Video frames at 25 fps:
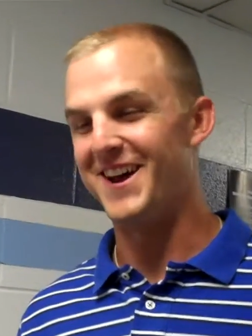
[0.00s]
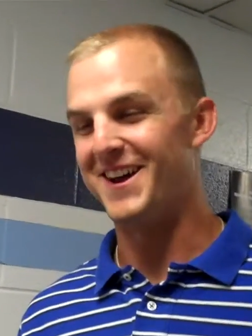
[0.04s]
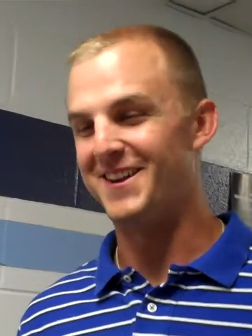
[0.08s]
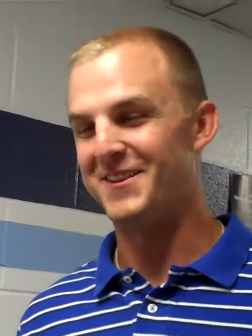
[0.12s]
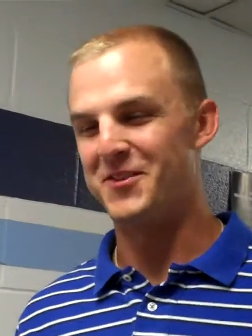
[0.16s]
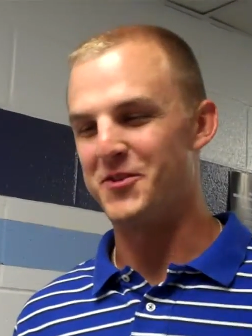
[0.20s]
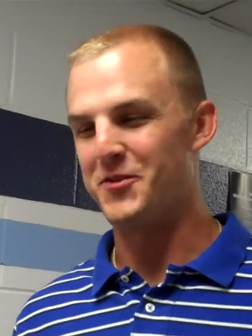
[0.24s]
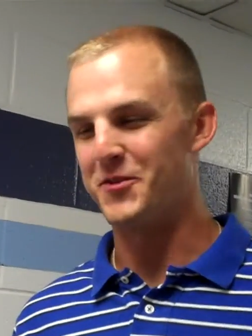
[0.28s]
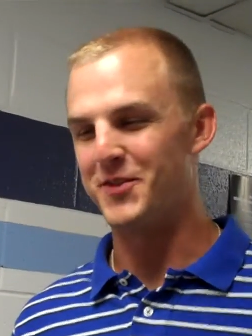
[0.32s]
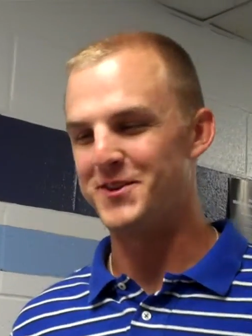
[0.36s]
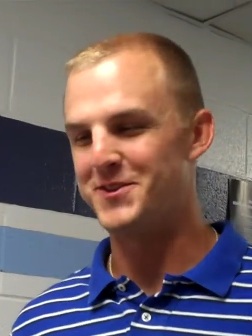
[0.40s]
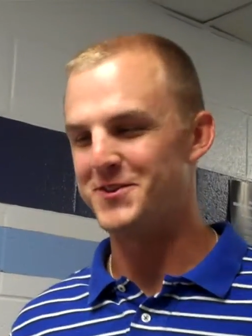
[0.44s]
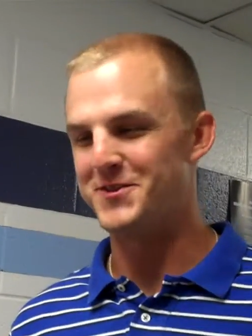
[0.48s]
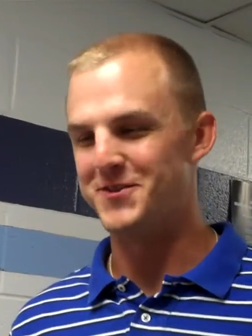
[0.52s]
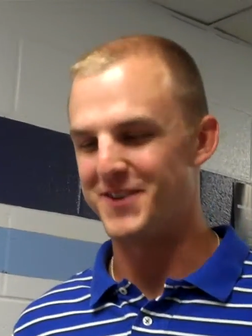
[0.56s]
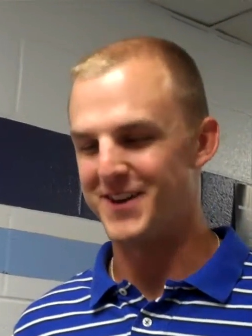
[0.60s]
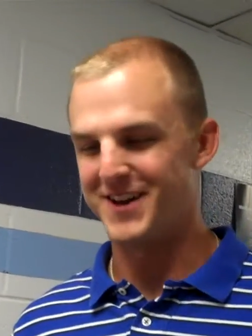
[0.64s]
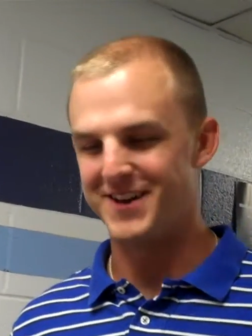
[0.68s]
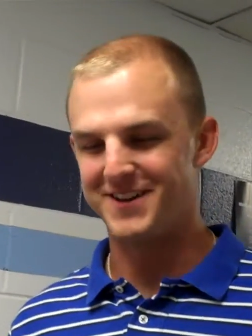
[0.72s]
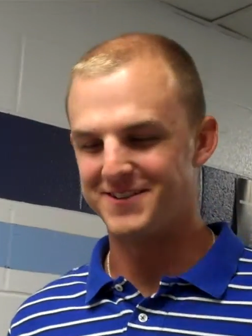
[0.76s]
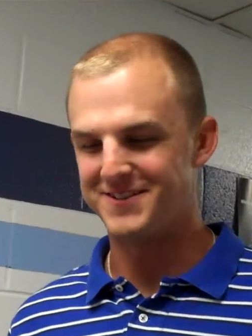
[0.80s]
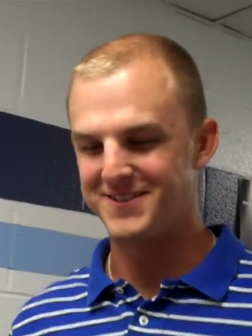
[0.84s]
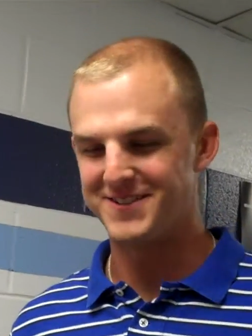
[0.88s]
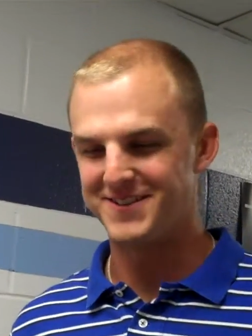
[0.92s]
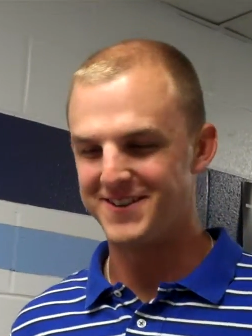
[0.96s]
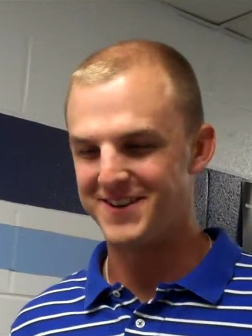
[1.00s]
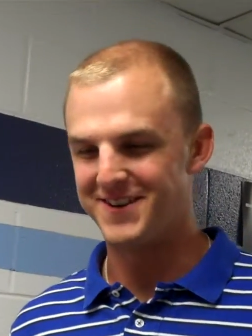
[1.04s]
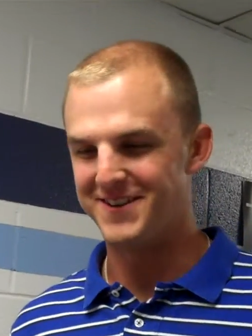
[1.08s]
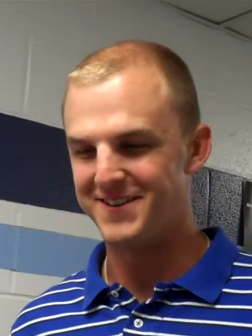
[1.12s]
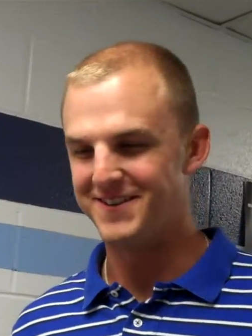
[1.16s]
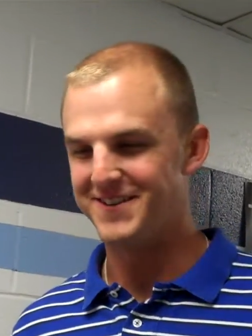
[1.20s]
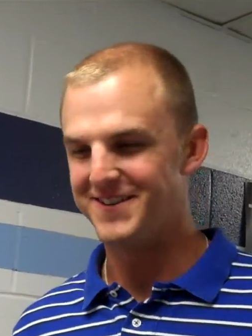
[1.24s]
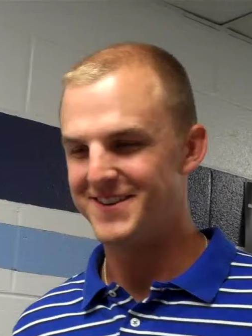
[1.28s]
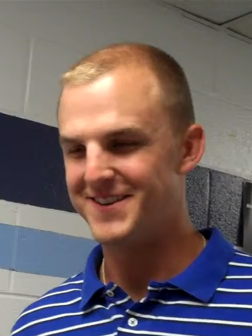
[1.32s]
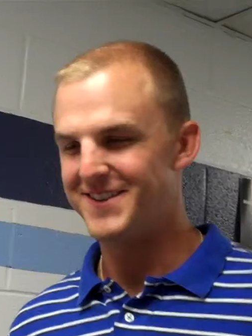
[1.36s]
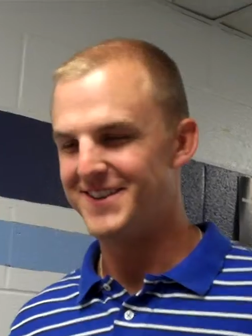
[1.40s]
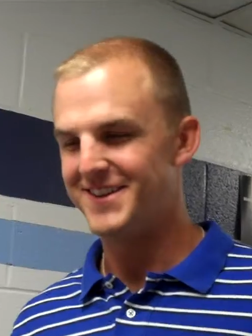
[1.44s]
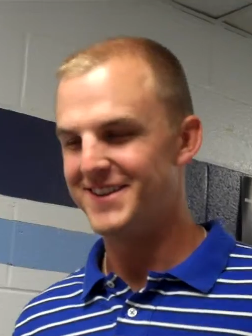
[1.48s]
not in three two counts. No.
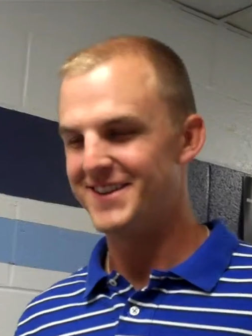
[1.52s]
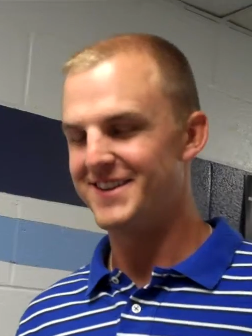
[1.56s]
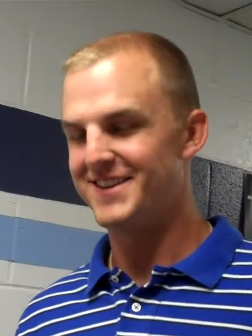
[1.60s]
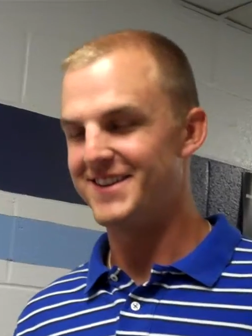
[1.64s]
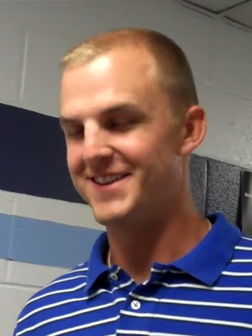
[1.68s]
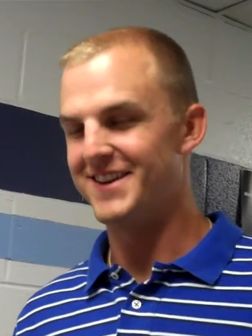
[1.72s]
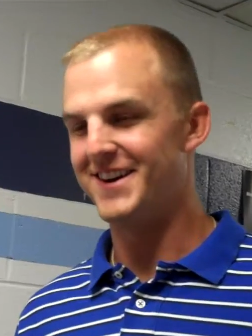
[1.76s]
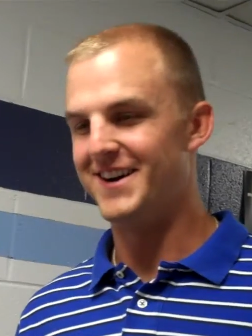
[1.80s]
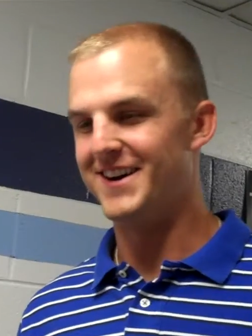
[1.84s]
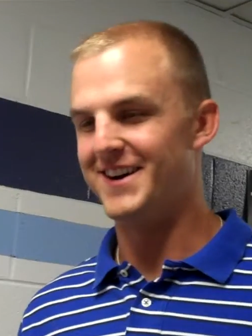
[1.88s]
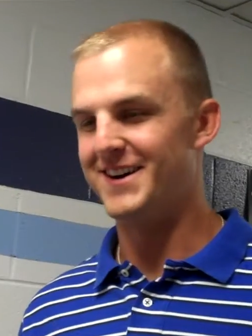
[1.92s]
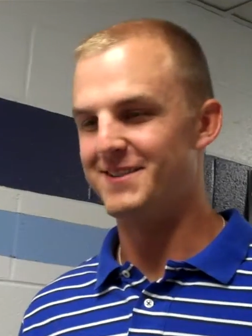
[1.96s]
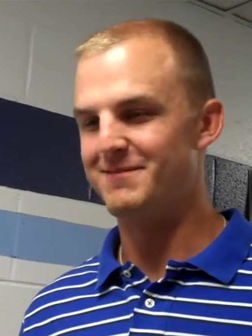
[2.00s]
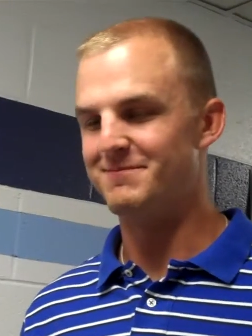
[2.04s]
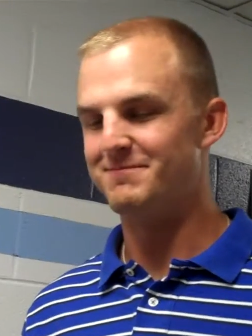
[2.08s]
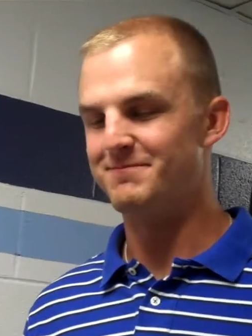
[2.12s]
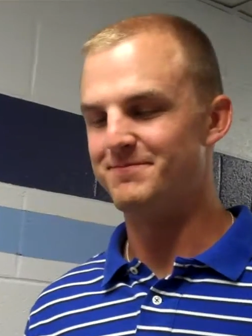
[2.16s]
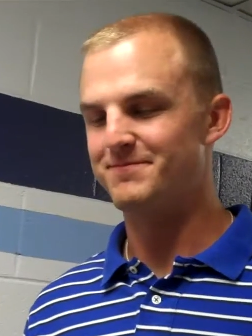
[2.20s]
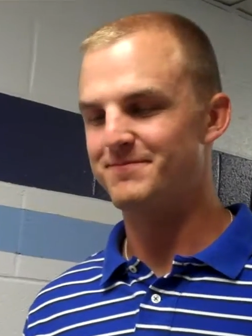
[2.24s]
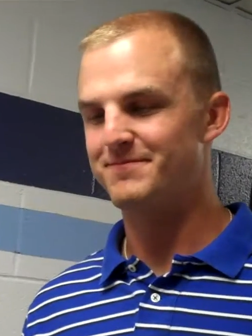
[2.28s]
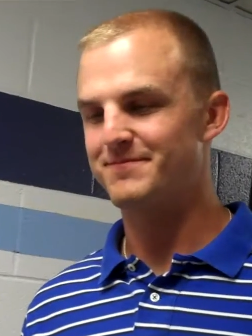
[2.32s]
Um,